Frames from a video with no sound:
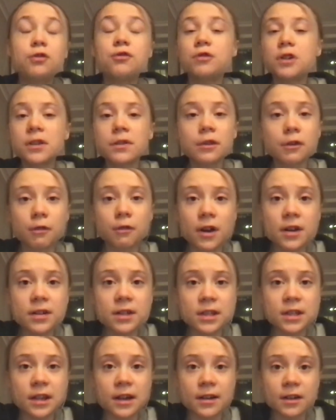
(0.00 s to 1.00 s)
treat the
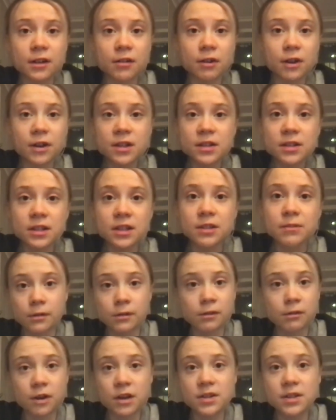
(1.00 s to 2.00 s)
crisis like a
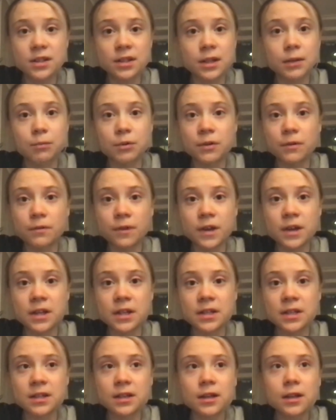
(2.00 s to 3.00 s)
crisis that we
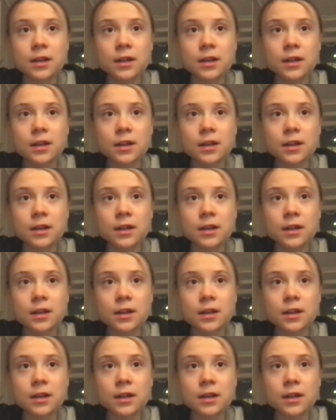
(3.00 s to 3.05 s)
face.